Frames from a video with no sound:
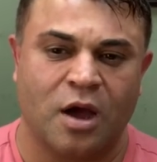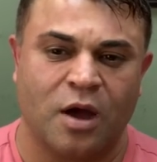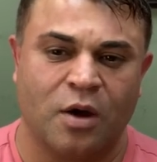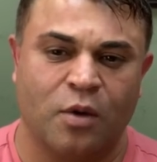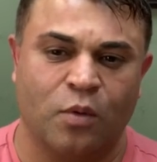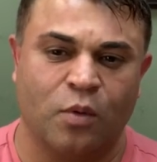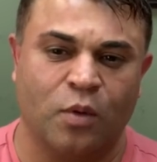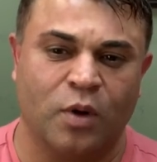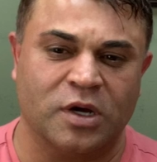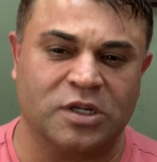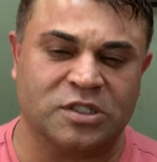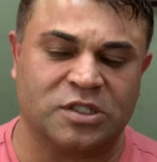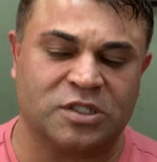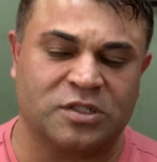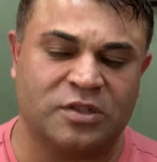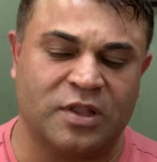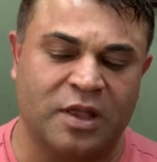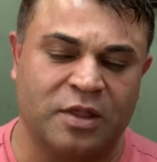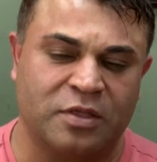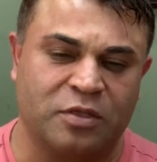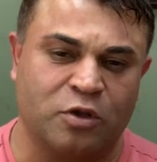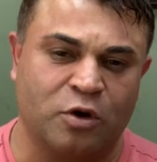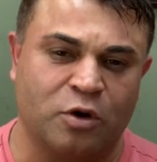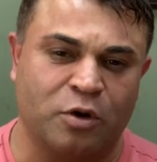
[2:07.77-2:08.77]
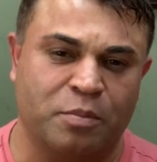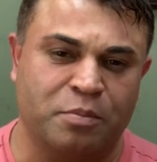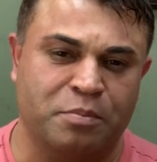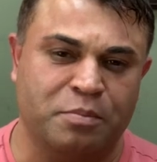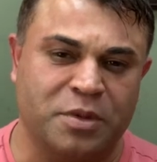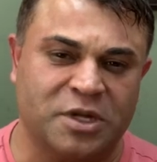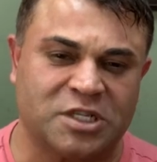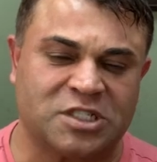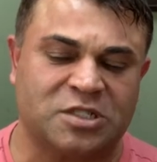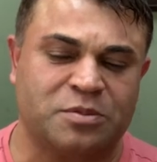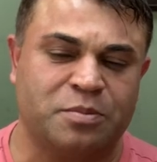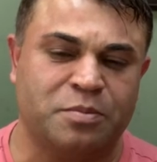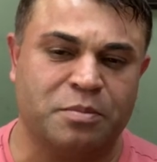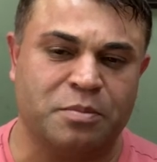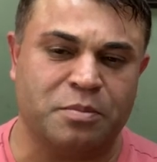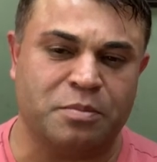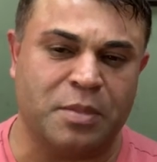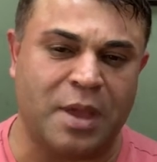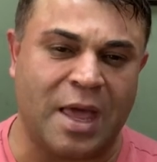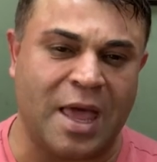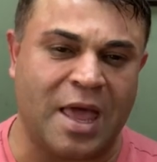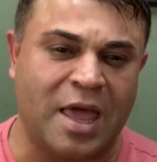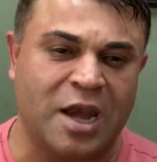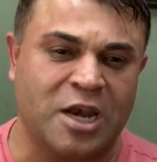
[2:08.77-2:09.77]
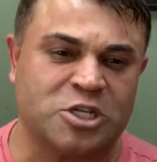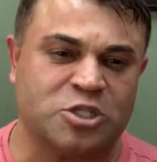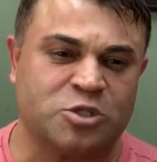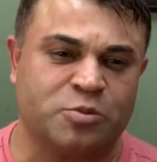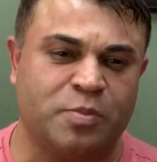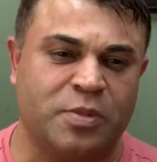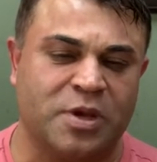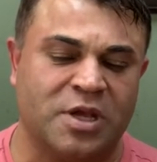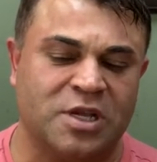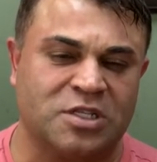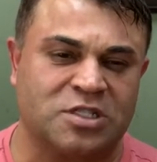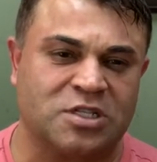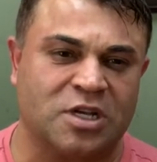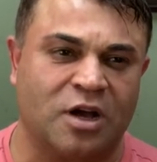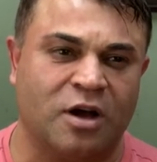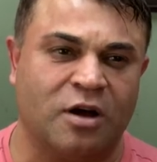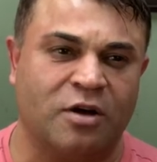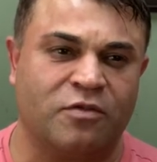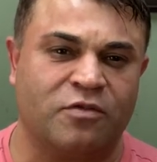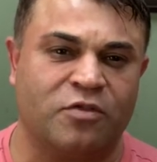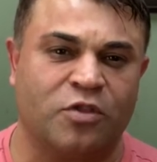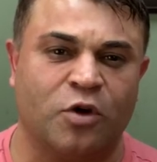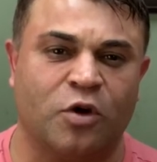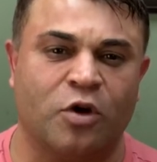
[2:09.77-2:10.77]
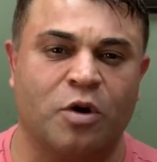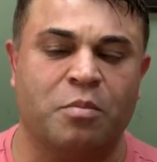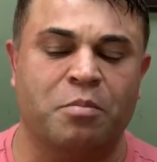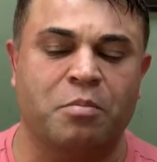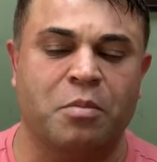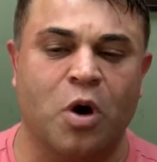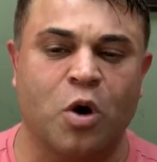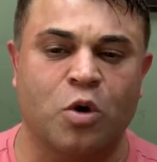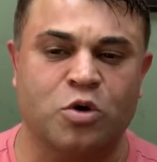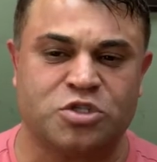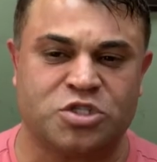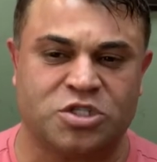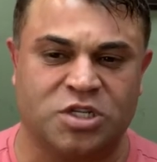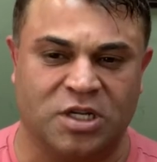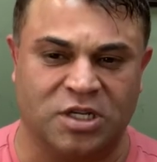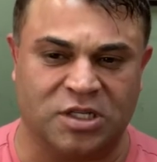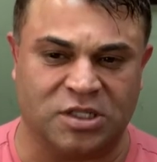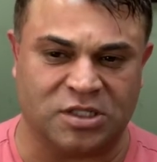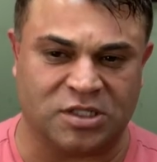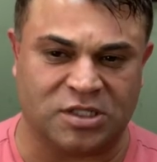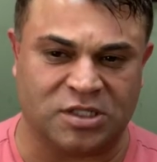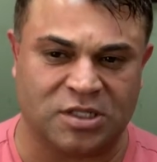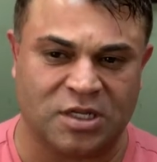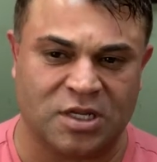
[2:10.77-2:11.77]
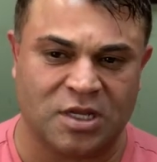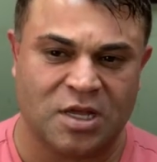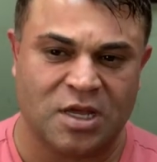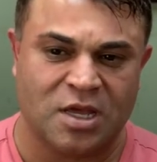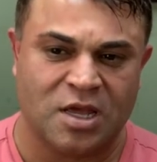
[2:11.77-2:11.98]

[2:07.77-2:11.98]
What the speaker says: was that their mismanagement of their emotions.